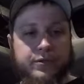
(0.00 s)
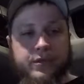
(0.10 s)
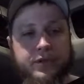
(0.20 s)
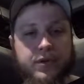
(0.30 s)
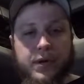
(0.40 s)
on
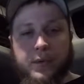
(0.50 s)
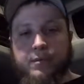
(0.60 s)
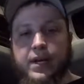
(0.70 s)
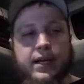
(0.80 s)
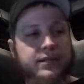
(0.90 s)
the truck with
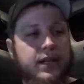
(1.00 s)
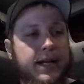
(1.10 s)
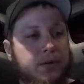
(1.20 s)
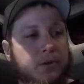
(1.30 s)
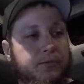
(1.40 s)
me because I
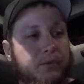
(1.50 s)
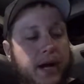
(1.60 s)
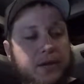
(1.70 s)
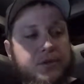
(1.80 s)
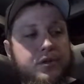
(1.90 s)
like to cook
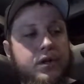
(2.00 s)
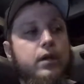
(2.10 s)
fresh.